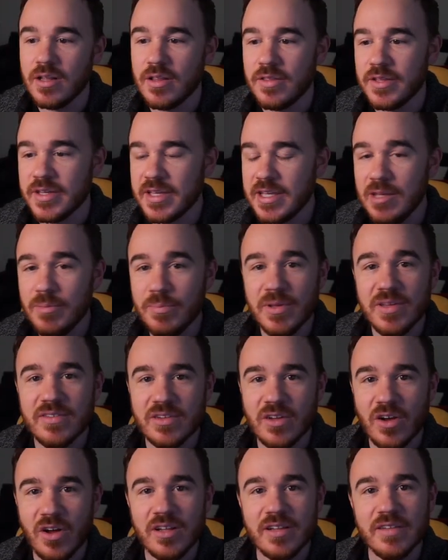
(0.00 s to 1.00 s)
The key piece
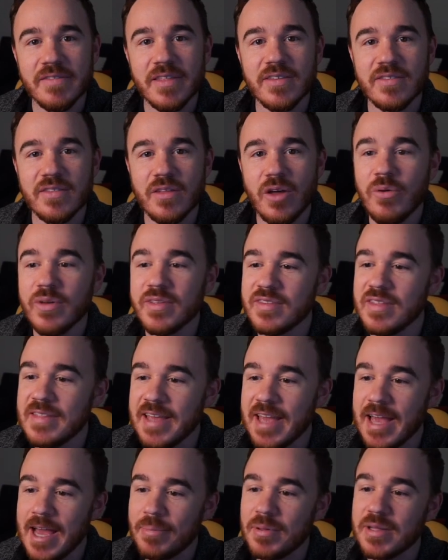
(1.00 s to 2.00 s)
to all of this, though, is in
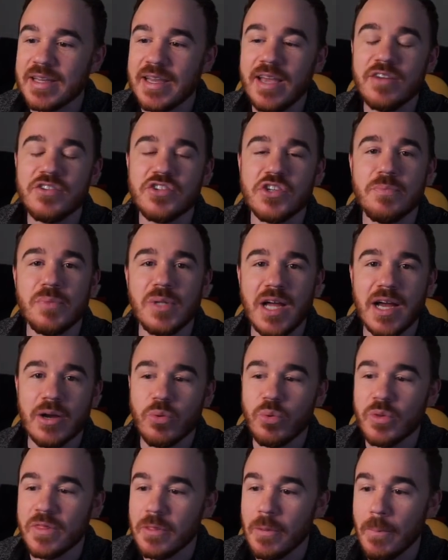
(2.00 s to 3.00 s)
the application
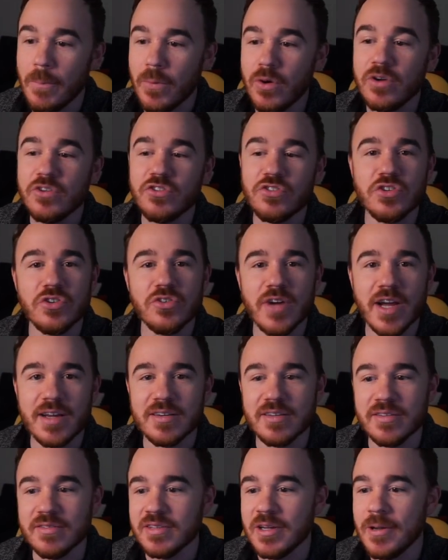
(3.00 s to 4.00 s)
block with the push
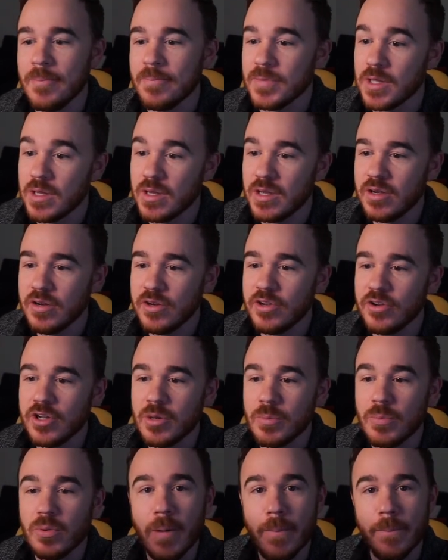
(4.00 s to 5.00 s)
directive. Here you're going
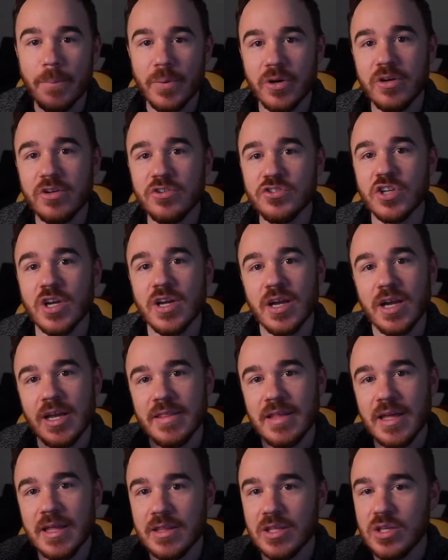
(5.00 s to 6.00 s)
to put push
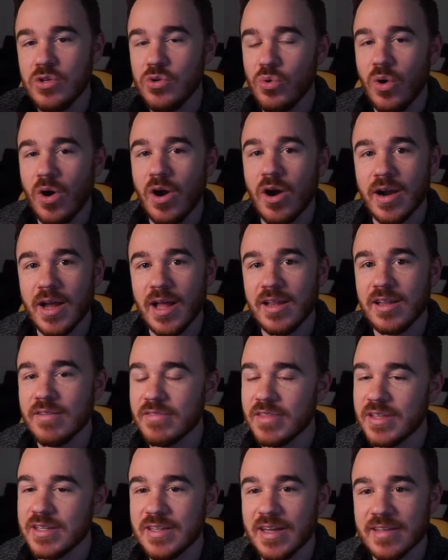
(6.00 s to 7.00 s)
and then the URL
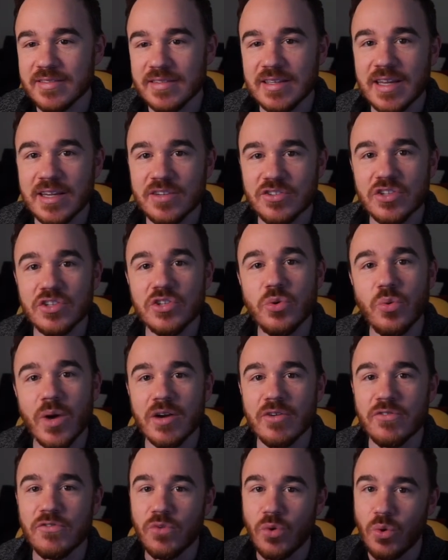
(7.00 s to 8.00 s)
of the destination you
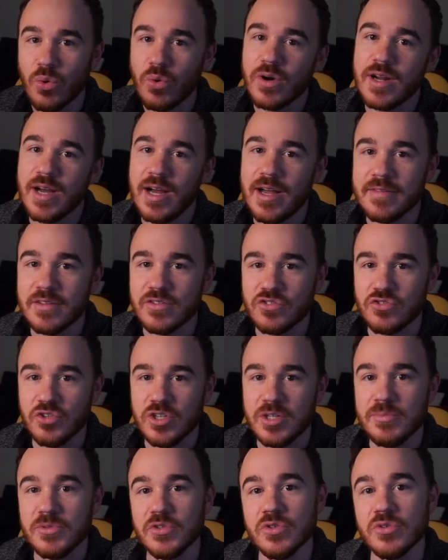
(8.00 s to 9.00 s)
want to forward on the
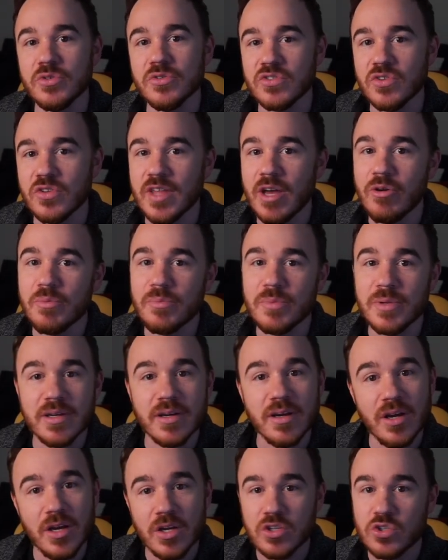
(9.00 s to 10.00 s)
stream to. So that would
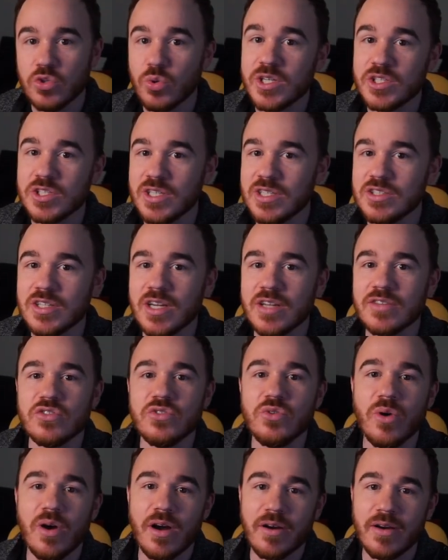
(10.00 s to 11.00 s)
be Twitch ingest
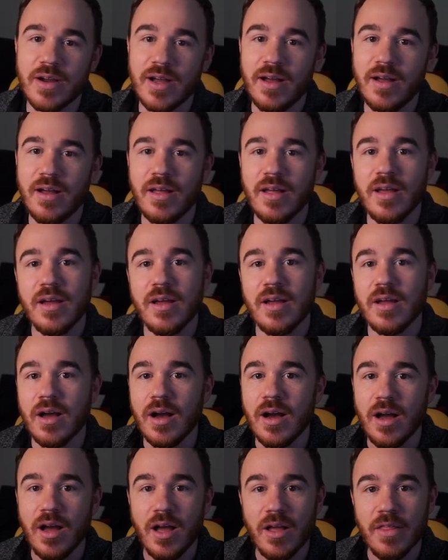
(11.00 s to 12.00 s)
URL,
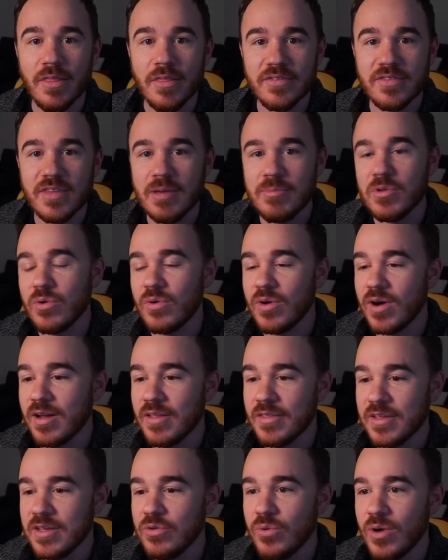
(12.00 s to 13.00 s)

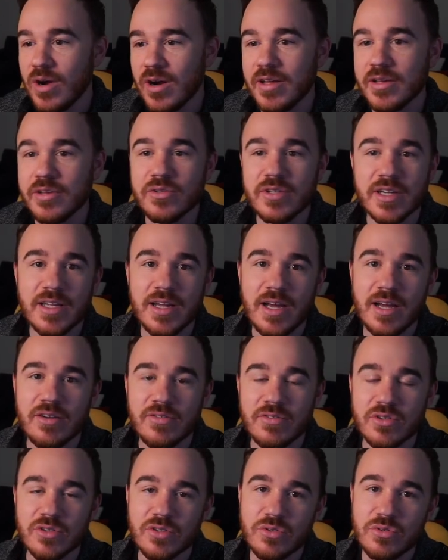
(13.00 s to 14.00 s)
the URL you get out
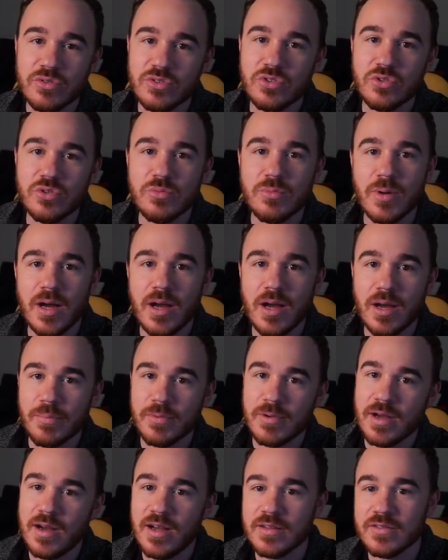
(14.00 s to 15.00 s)
of your
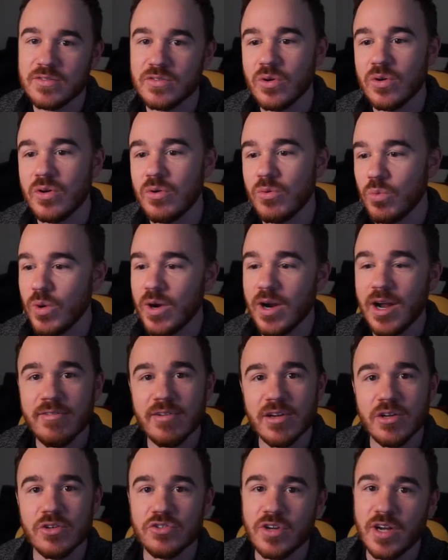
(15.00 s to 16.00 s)
YouTube console,
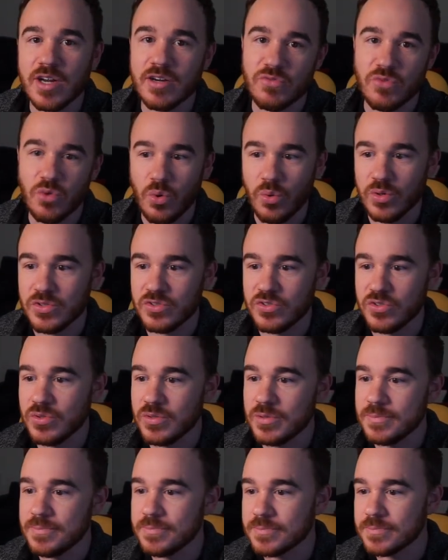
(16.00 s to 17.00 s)
wherever you're trying to forward to.
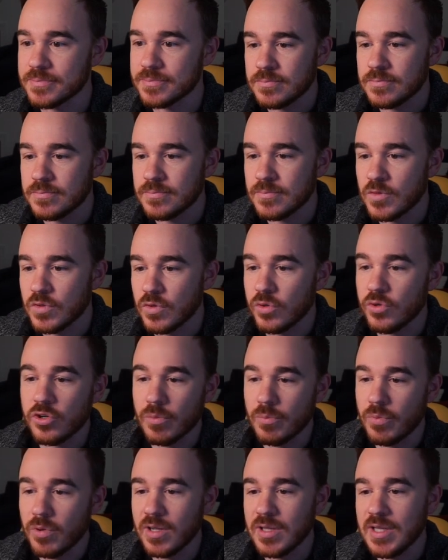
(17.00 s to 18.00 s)
So you
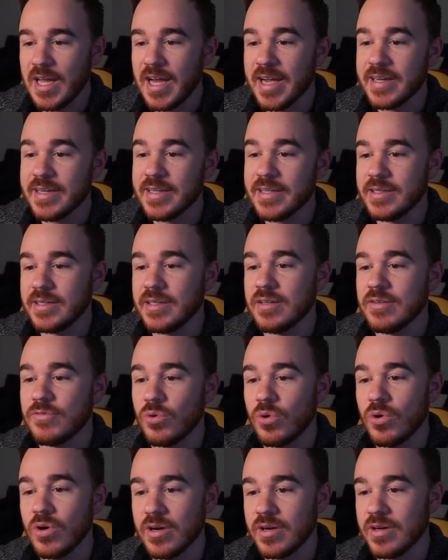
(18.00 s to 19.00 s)
can put a line in here
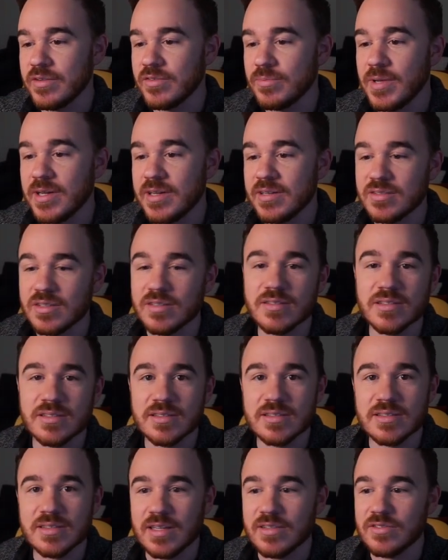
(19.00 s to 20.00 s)
for as many
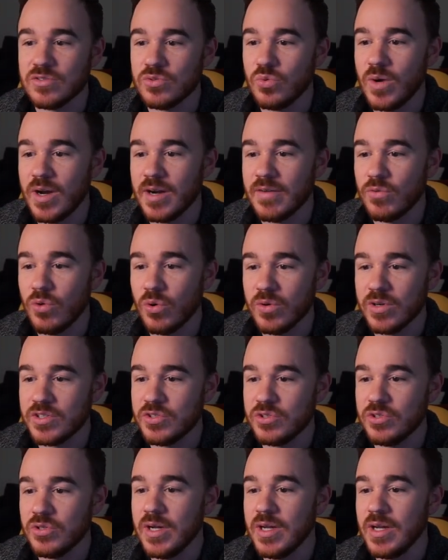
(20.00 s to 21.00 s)
services as you want to forward
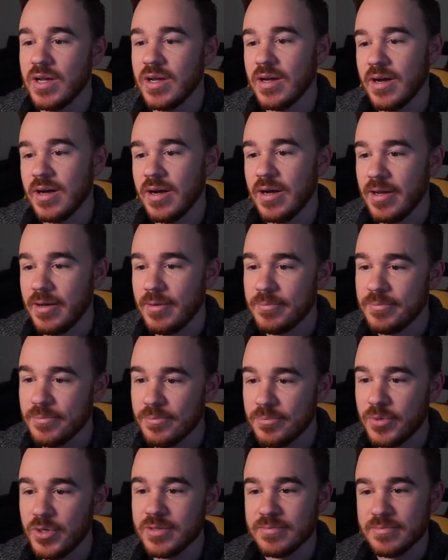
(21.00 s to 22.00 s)
to,
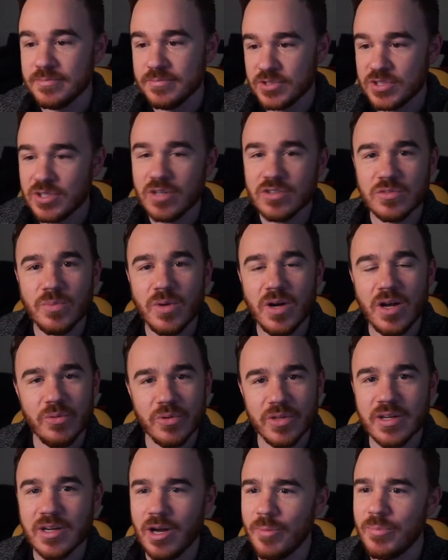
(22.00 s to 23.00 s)
but start small
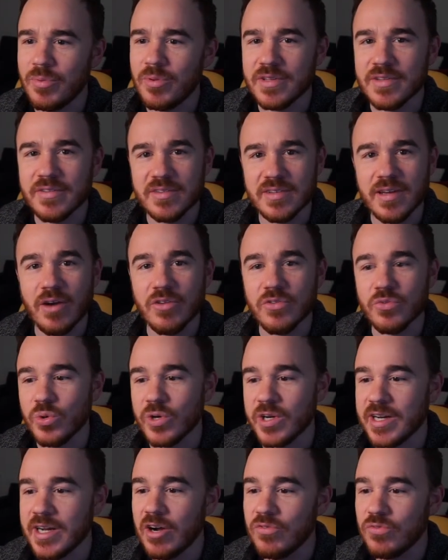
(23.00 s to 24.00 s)
with a couple and see how it's
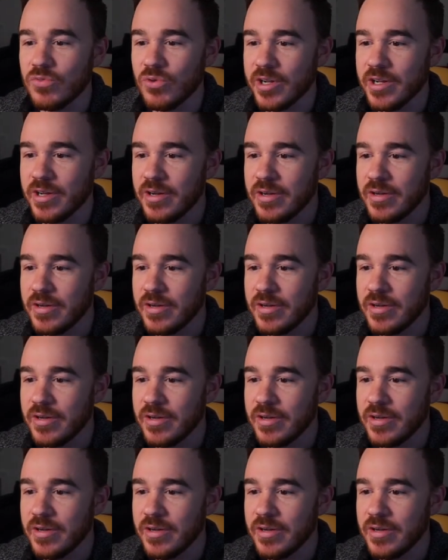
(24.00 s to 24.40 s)
working out for you.